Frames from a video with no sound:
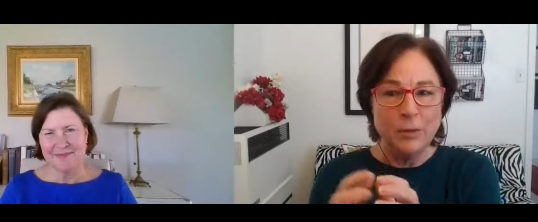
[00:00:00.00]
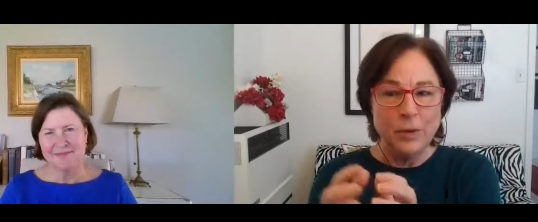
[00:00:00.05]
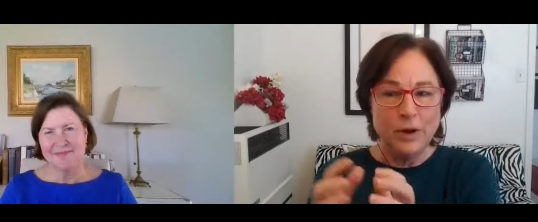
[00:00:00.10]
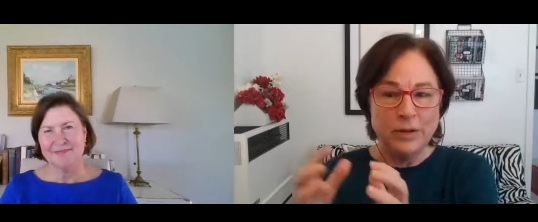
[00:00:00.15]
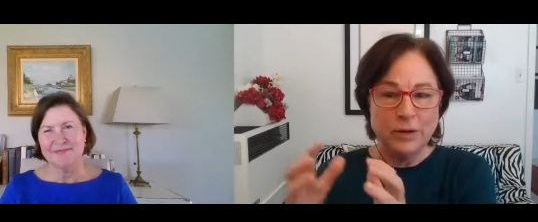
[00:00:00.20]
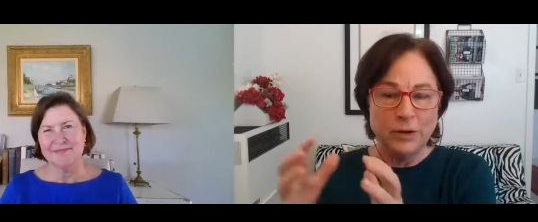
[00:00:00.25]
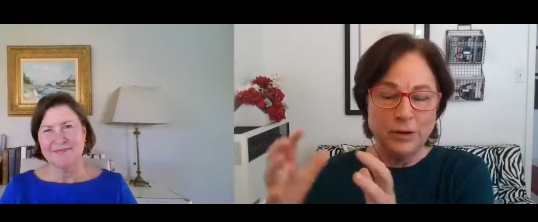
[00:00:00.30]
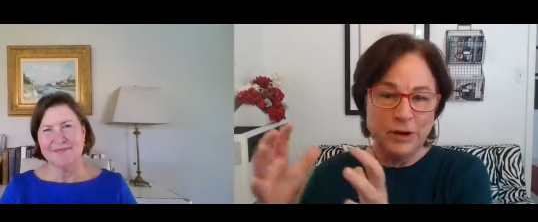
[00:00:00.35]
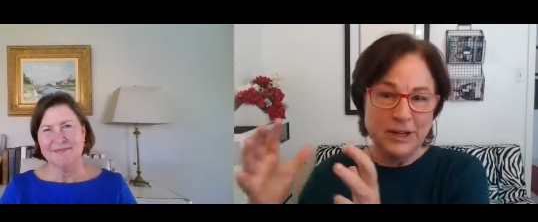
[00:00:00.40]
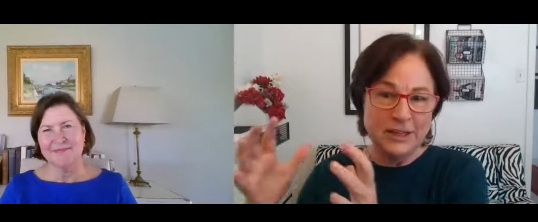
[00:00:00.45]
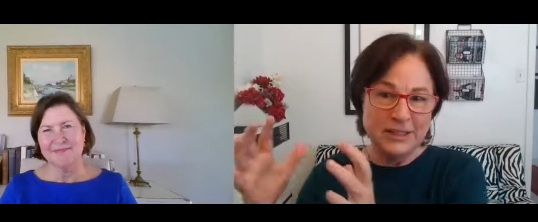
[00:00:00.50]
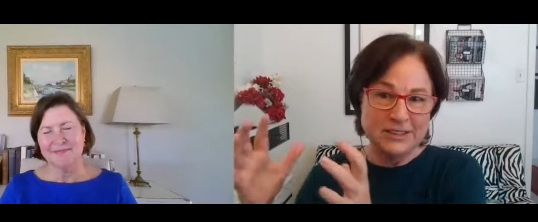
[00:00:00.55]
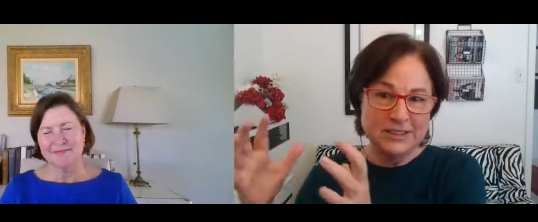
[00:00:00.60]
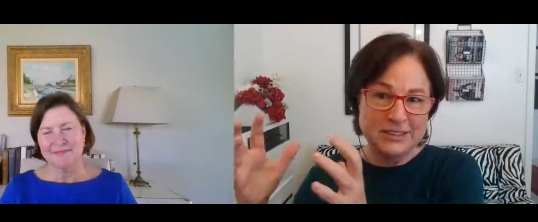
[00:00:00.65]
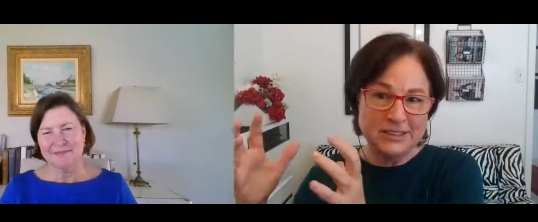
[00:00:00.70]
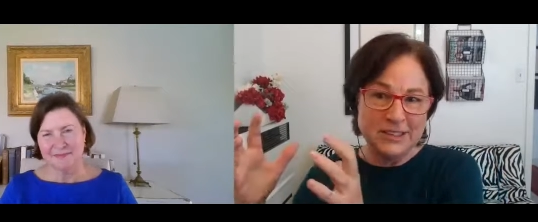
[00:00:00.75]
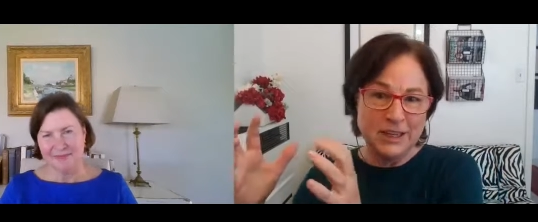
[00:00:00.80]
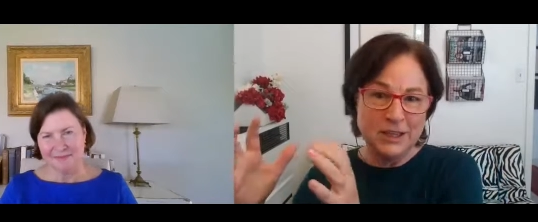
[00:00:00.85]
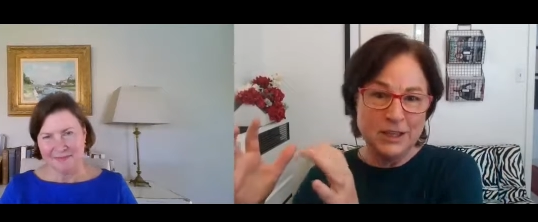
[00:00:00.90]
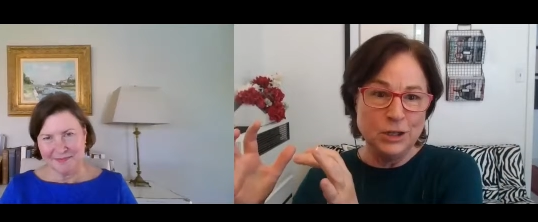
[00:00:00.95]
Speaker 1: whether
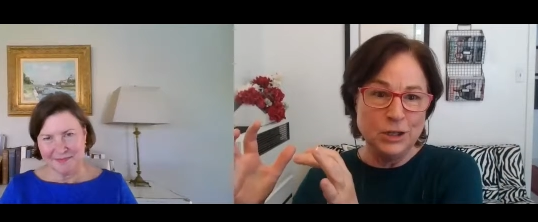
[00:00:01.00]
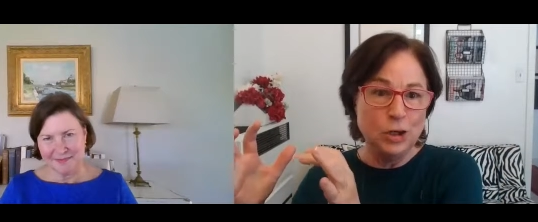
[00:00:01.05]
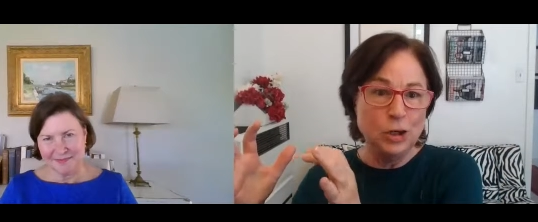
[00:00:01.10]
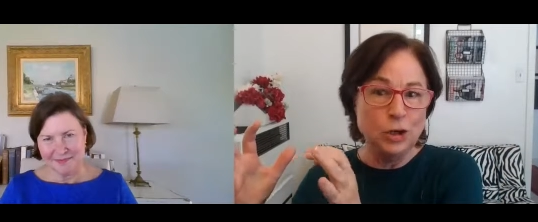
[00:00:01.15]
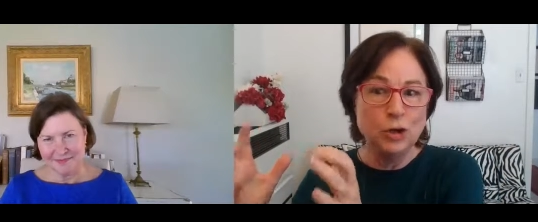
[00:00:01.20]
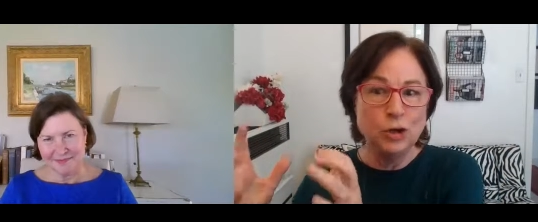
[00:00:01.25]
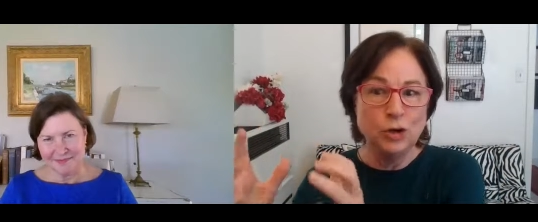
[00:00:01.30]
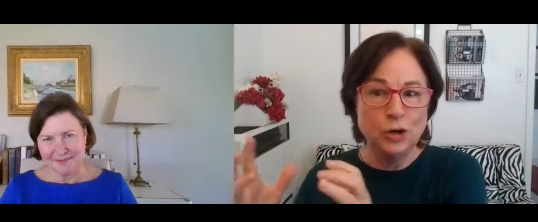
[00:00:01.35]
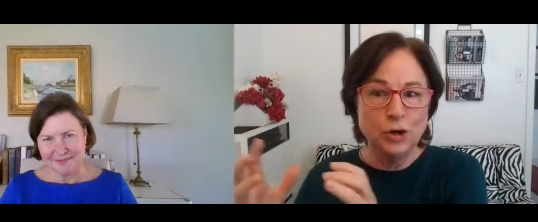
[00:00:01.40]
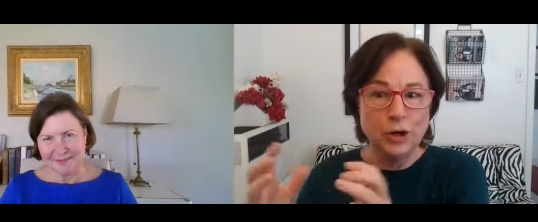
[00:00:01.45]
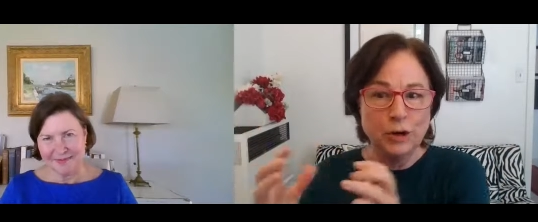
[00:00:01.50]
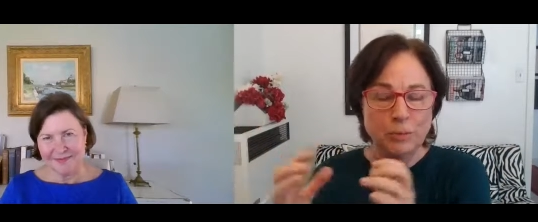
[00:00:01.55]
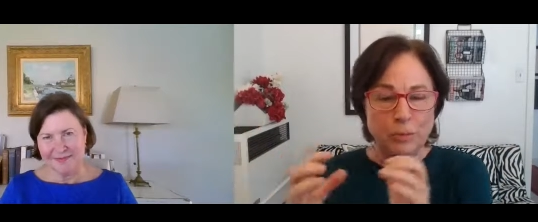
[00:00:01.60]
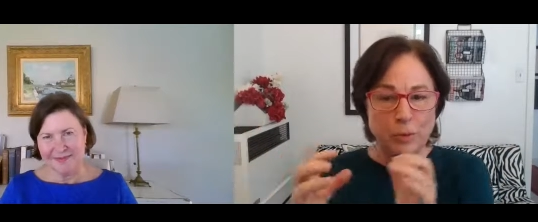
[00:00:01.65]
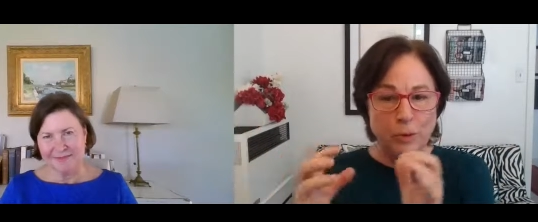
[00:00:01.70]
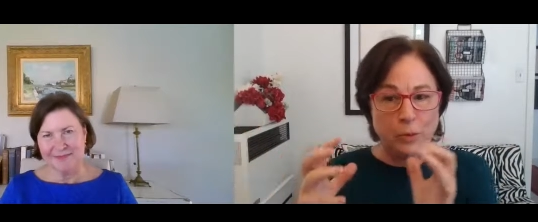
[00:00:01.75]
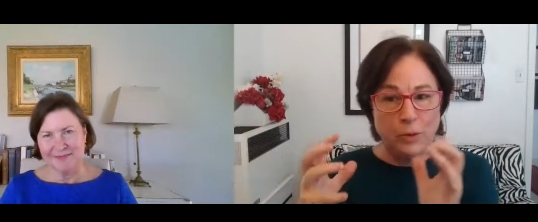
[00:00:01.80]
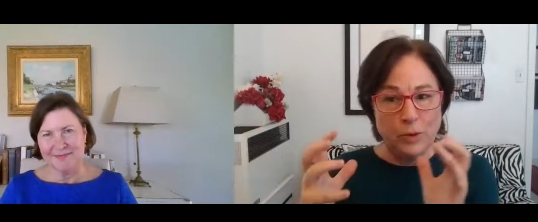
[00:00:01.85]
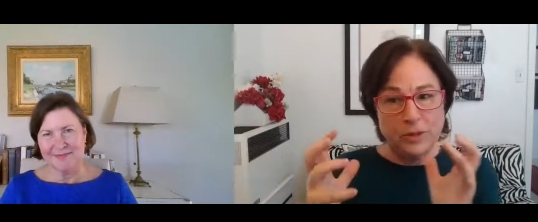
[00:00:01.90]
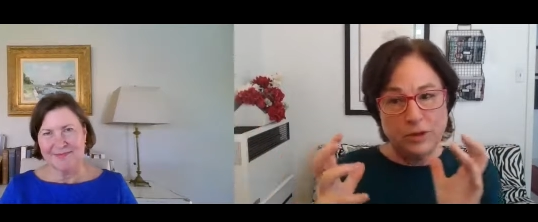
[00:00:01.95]
it's in Europe
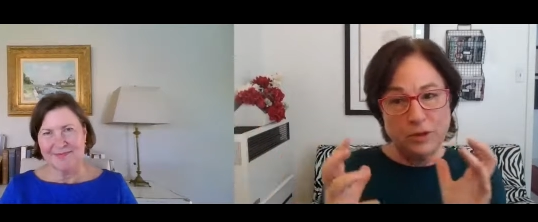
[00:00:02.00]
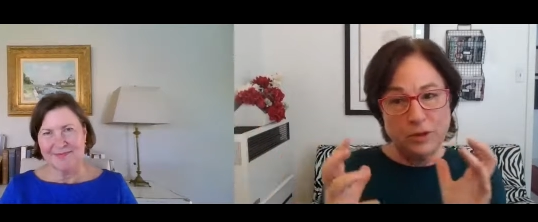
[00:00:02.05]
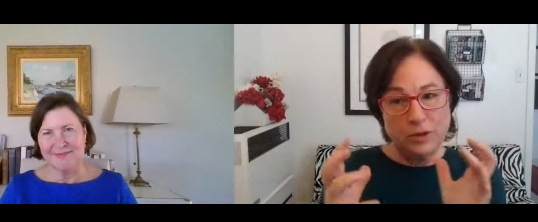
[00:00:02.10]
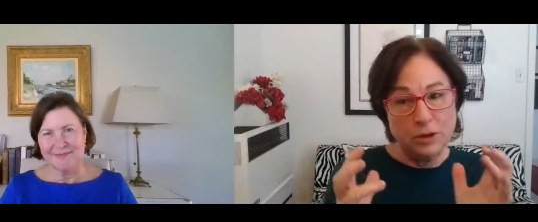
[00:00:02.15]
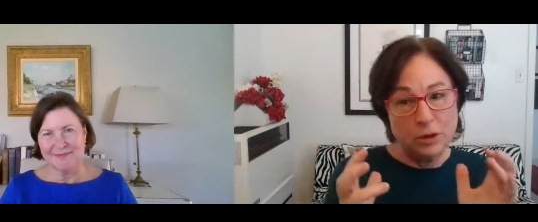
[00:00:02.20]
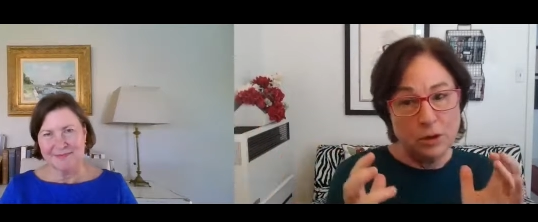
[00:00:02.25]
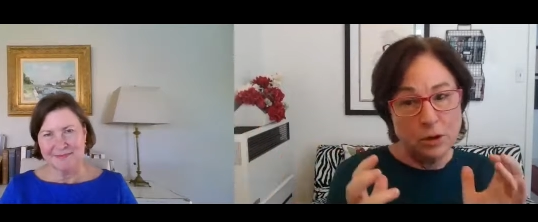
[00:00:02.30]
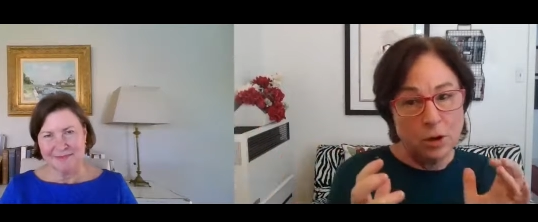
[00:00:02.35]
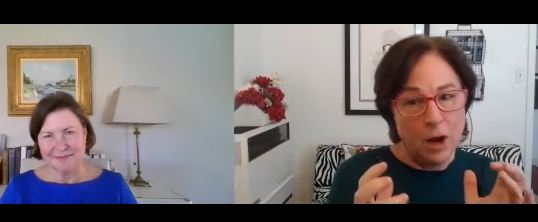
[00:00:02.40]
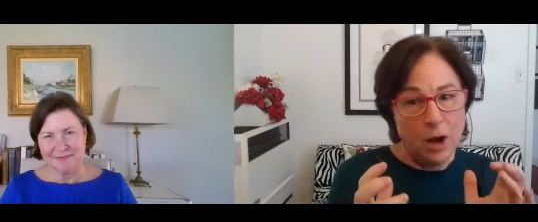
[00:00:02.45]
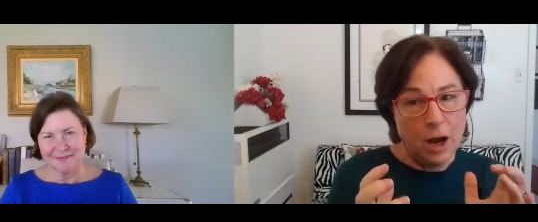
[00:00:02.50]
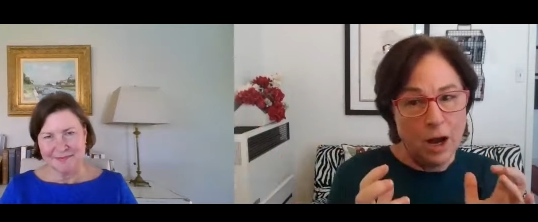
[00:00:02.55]
or with your